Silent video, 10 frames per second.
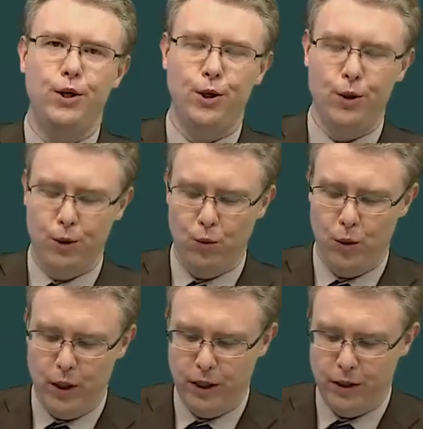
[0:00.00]
use
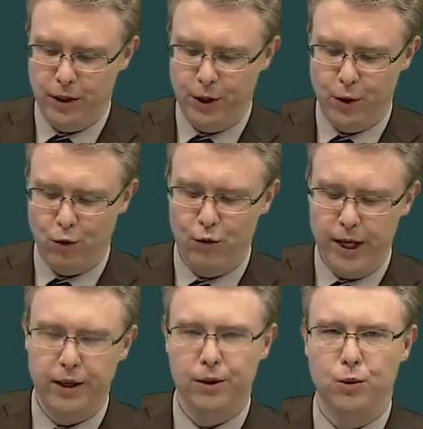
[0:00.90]
words that your
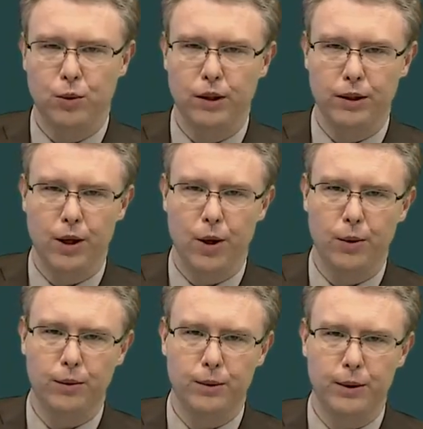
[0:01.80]
readers will
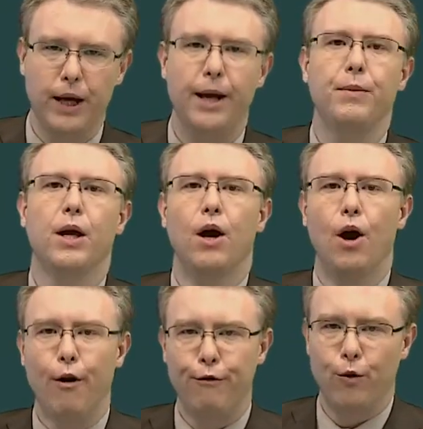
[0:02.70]
know, okay?
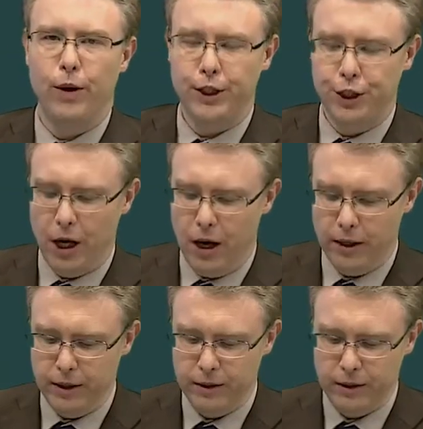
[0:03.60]
Avoid
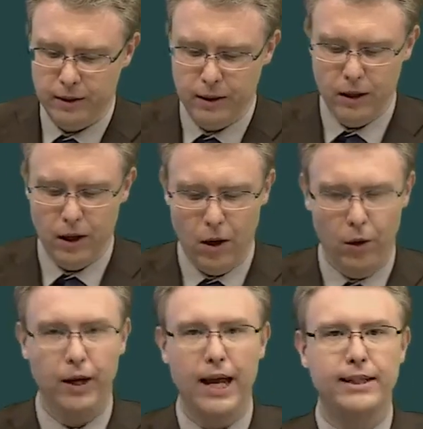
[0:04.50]
jargon,
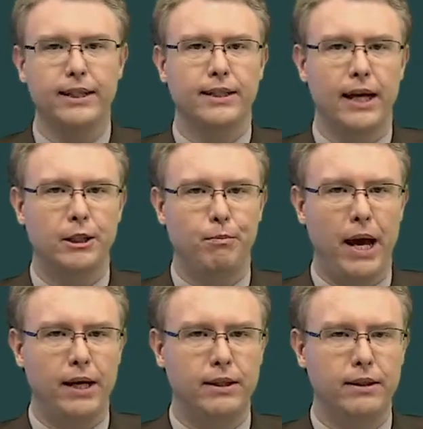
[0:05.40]
unless it's
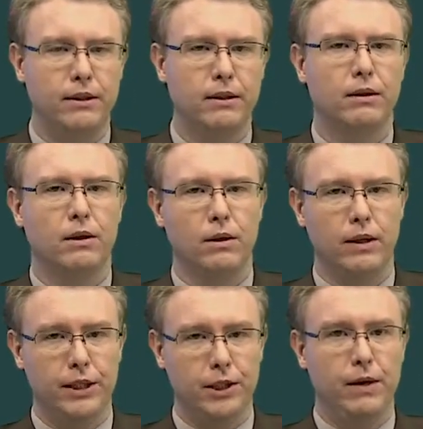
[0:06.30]
expected,
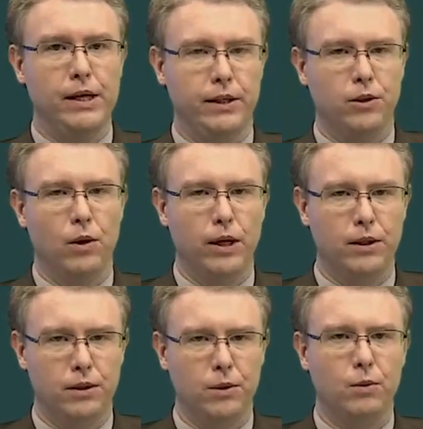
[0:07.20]
unless you're actually
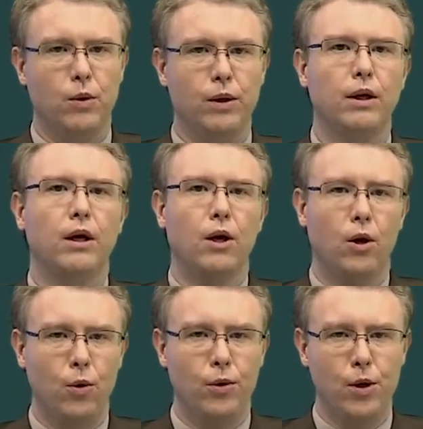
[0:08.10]
talking to someone
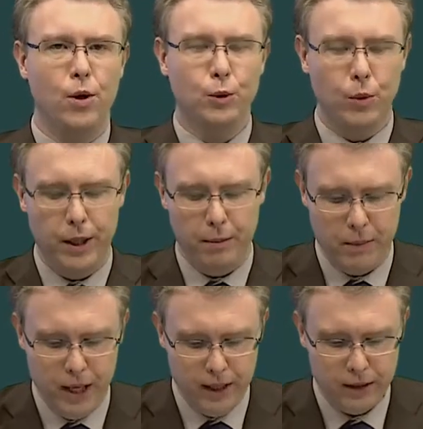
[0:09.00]
who knows what it
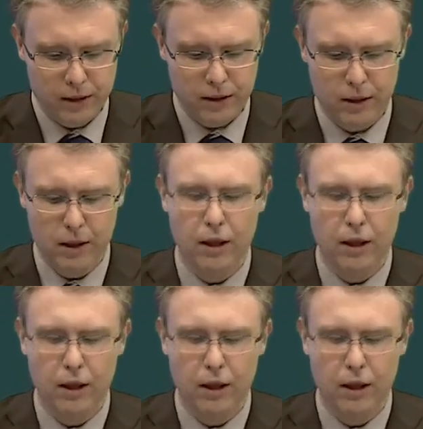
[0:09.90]
means.